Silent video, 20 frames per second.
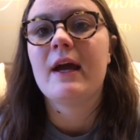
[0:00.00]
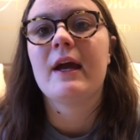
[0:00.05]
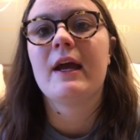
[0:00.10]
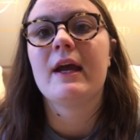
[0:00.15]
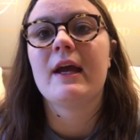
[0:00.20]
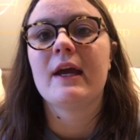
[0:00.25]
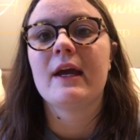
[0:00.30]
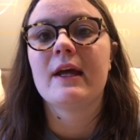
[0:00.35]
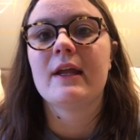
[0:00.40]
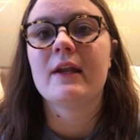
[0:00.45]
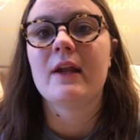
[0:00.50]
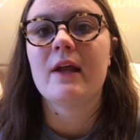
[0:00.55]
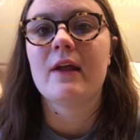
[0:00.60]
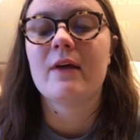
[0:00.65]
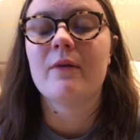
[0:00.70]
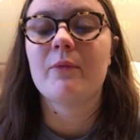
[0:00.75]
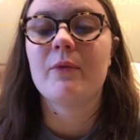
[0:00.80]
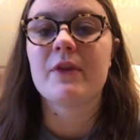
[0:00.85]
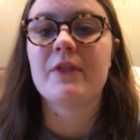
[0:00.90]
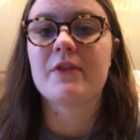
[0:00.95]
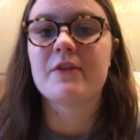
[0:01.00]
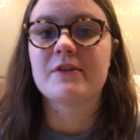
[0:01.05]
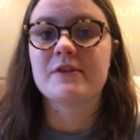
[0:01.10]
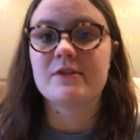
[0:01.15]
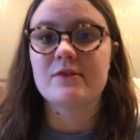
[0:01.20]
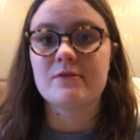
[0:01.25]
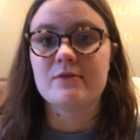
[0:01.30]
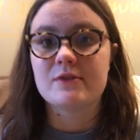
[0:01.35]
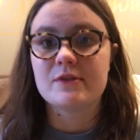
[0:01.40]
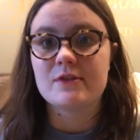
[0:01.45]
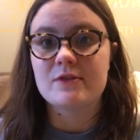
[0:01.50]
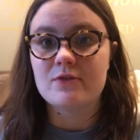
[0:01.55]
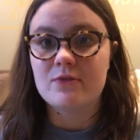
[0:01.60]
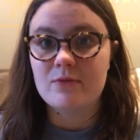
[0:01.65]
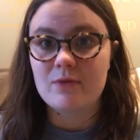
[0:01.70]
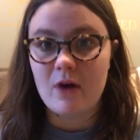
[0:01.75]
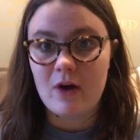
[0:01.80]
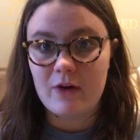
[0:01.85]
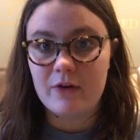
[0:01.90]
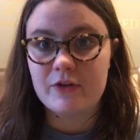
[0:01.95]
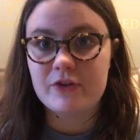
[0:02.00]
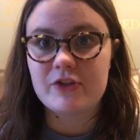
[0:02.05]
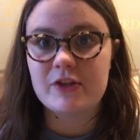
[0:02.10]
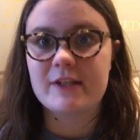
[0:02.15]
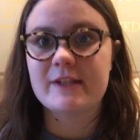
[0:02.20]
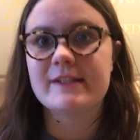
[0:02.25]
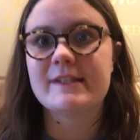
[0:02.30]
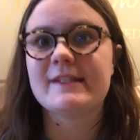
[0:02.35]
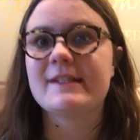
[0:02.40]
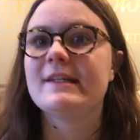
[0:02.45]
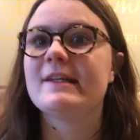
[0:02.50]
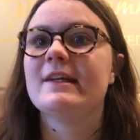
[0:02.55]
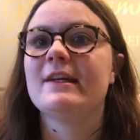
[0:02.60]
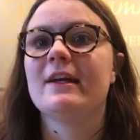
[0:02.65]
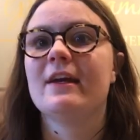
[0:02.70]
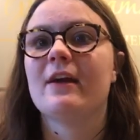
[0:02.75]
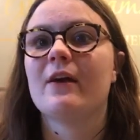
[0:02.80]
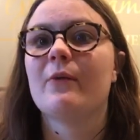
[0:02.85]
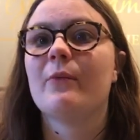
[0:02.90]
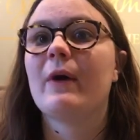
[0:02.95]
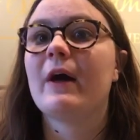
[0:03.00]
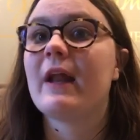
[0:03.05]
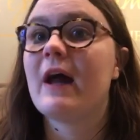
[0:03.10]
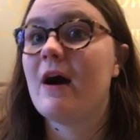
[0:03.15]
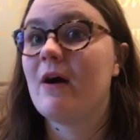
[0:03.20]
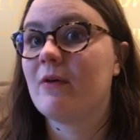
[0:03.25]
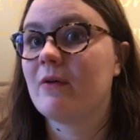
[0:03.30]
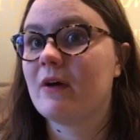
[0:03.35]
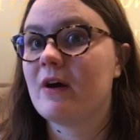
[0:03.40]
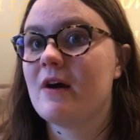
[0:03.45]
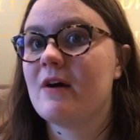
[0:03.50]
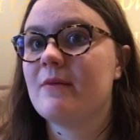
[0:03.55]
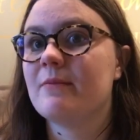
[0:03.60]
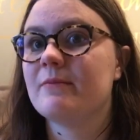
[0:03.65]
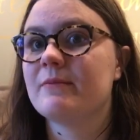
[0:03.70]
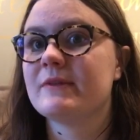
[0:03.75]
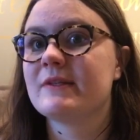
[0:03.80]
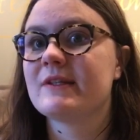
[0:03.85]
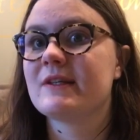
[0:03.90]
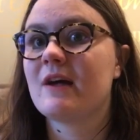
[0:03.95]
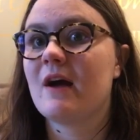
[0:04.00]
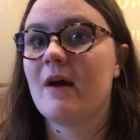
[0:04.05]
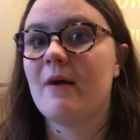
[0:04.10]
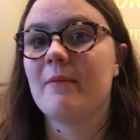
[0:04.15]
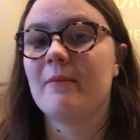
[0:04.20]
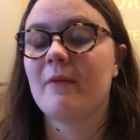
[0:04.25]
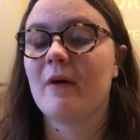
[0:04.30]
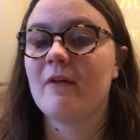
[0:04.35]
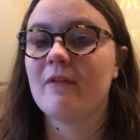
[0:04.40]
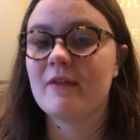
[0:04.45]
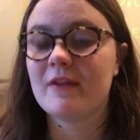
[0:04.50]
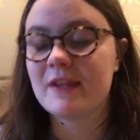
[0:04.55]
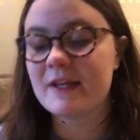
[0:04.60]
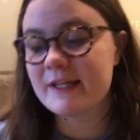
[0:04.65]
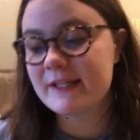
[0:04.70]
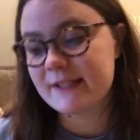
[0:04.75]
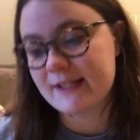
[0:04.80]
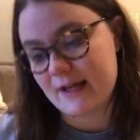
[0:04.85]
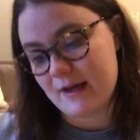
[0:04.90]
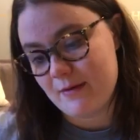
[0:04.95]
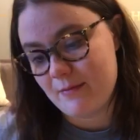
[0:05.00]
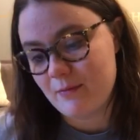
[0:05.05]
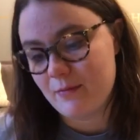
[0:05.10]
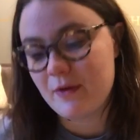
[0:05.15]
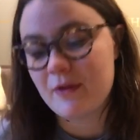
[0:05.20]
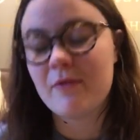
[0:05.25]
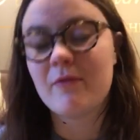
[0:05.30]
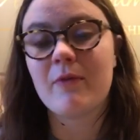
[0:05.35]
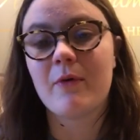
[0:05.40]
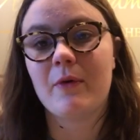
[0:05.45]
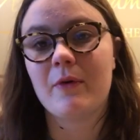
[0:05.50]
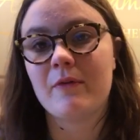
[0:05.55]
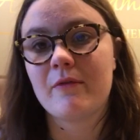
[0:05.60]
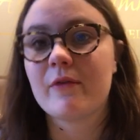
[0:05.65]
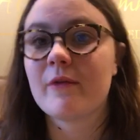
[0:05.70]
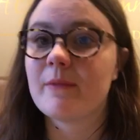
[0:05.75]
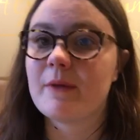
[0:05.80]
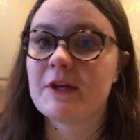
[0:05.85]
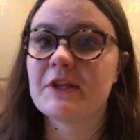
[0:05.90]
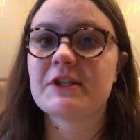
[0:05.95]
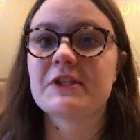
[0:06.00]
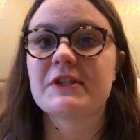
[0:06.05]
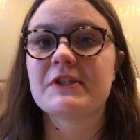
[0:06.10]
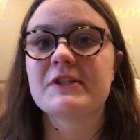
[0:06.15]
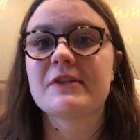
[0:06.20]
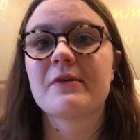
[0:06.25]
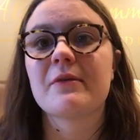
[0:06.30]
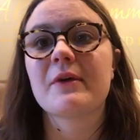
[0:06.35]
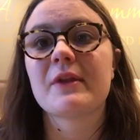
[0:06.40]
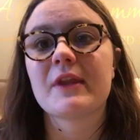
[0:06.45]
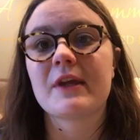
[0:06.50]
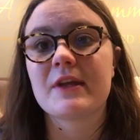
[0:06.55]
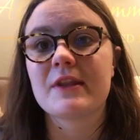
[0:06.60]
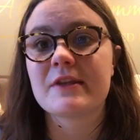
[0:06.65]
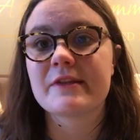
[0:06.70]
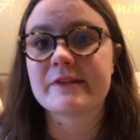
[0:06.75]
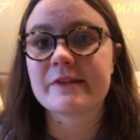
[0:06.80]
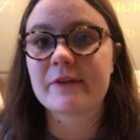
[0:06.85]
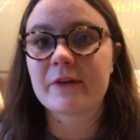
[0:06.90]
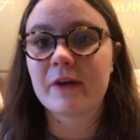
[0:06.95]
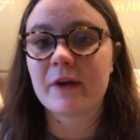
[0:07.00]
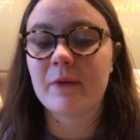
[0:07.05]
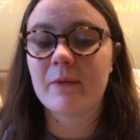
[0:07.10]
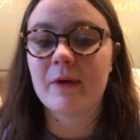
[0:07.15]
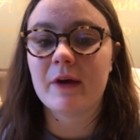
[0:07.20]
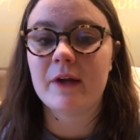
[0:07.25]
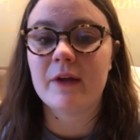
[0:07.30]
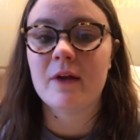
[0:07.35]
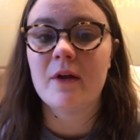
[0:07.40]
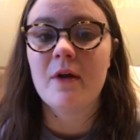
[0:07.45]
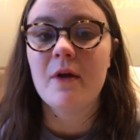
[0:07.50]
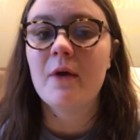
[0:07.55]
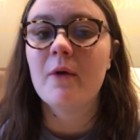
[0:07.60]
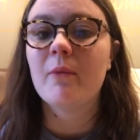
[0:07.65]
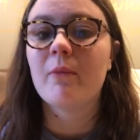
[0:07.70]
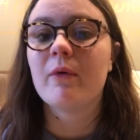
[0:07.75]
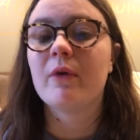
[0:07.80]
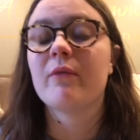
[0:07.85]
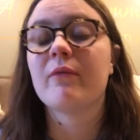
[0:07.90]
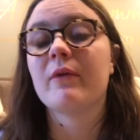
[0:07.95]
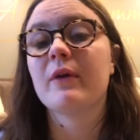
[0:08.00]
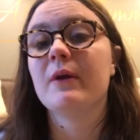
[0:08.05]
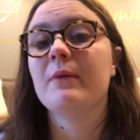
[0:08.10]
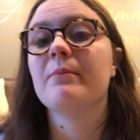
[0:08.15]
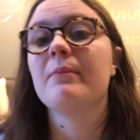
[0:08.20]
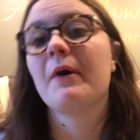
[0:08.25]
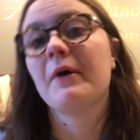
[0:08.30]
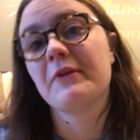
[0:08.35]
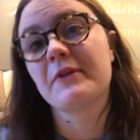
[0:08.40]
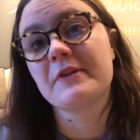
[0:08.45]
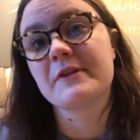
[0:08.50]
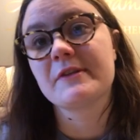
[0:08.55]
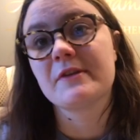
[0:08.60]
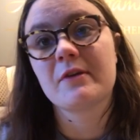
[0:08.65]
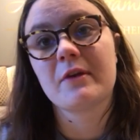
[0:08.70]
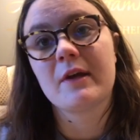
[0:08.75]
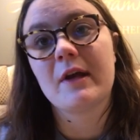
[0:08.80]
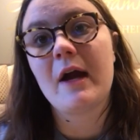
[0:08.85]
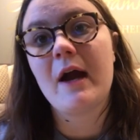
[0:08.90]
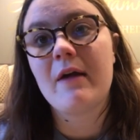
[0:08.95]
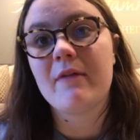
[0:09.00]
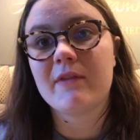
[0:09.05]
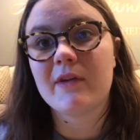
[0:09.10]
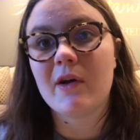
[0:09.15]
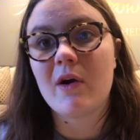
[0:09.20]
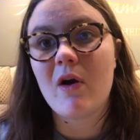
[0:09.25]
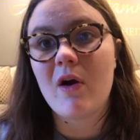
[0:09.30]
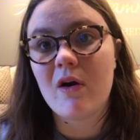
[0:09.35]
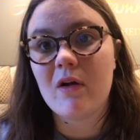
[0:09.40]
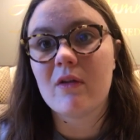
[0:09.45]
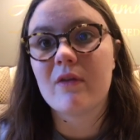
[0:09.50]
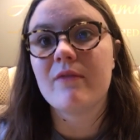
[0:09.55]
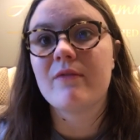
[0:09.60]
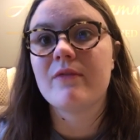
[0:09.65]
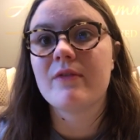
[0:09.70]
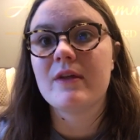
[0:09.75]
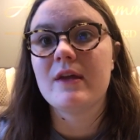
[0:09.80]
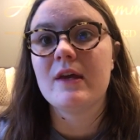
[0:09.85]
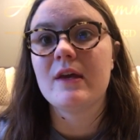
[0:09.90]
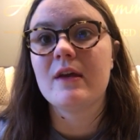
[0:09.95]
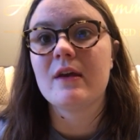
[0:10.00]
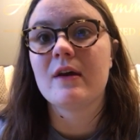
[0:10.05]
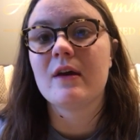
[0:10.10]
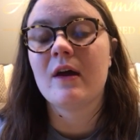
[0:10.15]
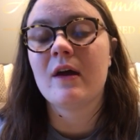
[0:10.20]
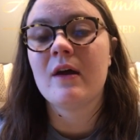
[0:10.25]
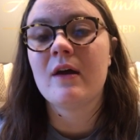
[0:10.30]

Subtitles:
and with the students' new knowledge, and see what outcomes come of it this time with full information. So with like the circuit one, we rebuilt the circuit having all of the